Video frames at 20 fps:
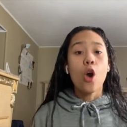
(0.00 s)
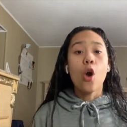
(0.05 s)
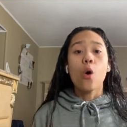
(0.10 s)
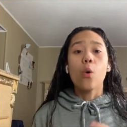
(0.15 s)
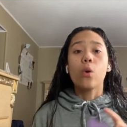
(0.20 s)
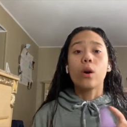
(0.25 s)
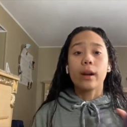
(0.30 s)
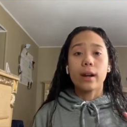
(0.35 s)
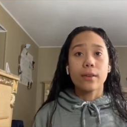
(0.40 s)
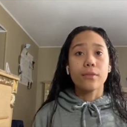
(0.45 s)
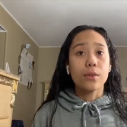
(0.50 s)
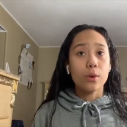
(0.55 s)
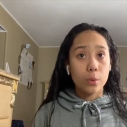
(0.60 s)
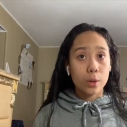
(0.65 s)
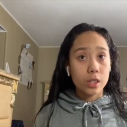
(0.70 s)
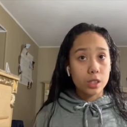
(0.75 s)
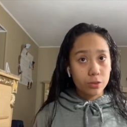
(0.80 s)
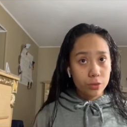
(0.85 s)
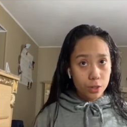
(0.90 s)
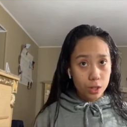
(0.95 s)
whatever
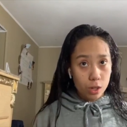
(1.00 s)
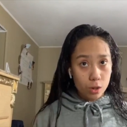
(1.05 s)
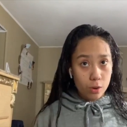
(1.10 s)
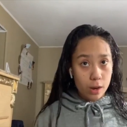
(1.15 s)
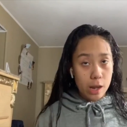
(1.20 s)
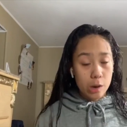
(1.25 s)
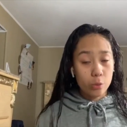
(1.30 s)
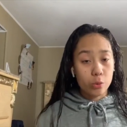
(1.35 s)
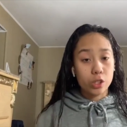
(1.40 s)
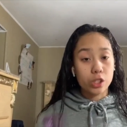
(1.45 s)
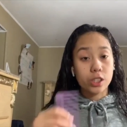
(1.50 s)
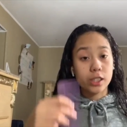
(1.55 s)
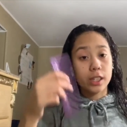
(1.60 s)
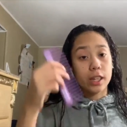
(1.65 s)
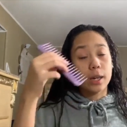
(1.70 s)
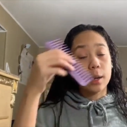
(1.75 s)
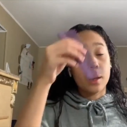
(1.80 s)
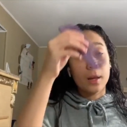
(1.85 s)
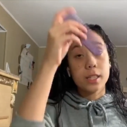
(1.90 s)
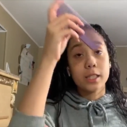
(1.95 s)
works for you, and we're just
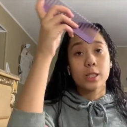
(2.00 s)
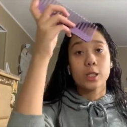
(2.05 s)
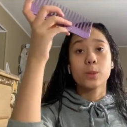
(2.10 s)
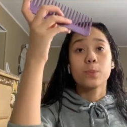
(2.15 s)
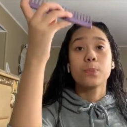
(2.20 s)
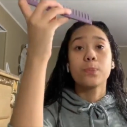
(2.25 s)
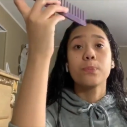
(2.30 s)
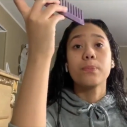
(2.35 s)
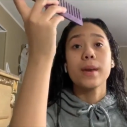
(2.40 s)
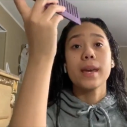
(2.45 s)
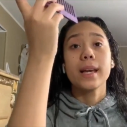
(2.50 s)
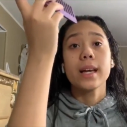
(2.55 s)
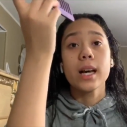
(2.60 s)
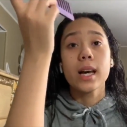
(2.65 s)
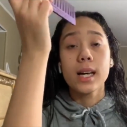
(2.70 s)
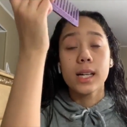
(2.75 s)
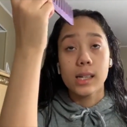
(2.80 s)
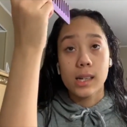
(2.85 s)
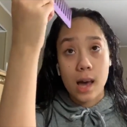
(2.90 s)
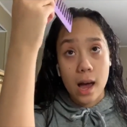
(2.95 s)
gonna make
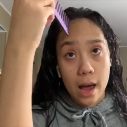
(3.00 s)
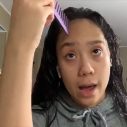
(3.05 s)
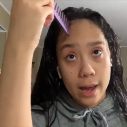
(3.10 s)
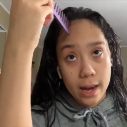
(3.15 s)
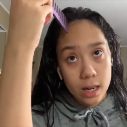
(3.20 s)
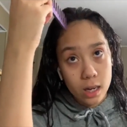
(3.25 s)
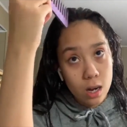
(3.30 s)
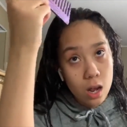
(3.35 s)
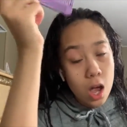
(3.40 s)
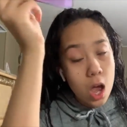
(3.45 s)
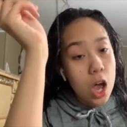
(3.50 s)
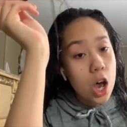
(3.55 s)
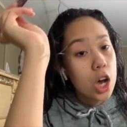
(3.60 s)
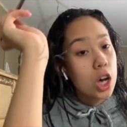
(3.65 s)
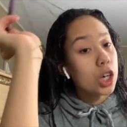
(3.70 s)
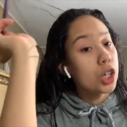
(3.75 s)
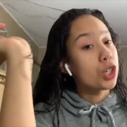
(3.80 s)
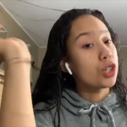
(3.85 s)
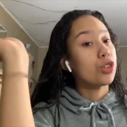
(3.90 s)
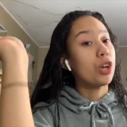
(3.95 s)
a line,
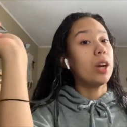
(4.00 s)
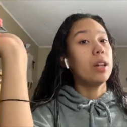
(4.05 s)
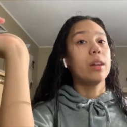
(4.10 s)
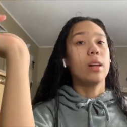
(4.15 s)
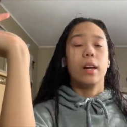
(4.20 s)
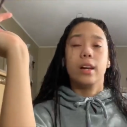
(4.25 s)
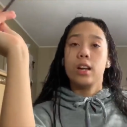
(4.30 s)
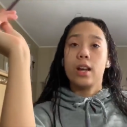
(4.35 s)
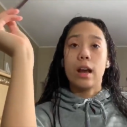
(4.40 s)
a straight line.